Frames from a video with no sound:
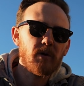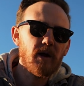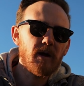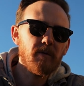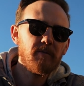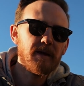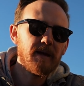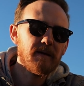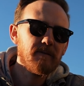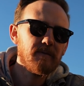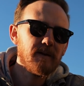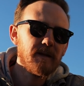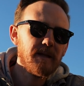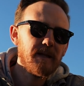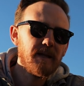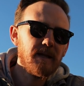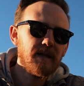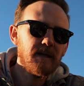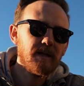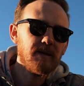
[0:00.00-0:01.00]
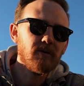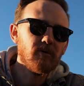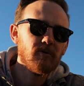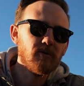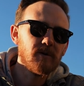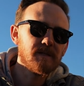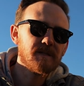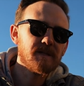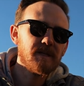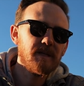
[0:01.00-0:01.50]
probably ever need
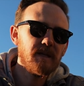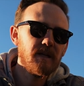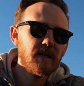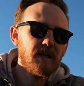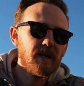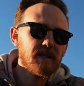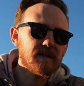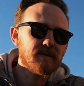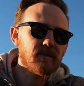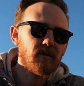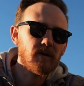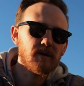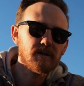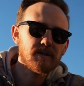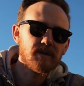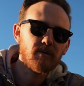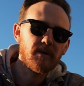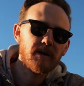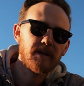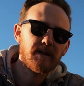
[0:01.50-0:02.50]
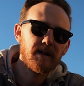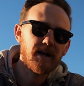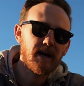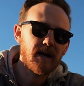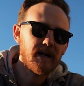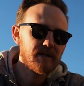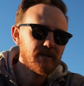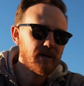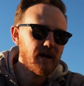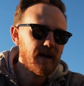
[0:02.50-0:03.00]
or see as far as the way that
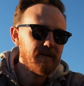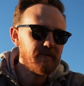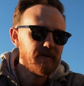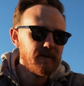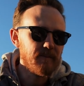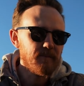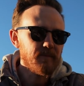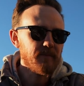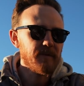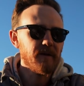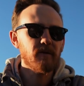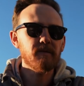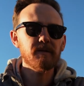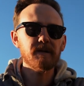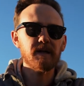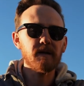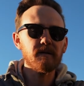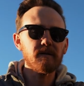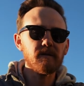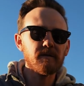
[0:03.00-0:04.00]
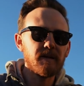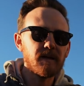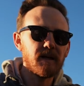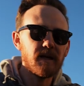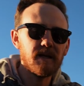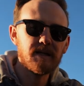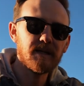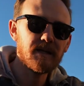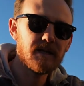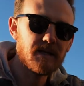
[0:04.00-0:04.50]
I drive it. The only other thing
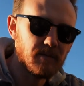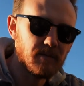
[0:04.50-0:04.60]
I did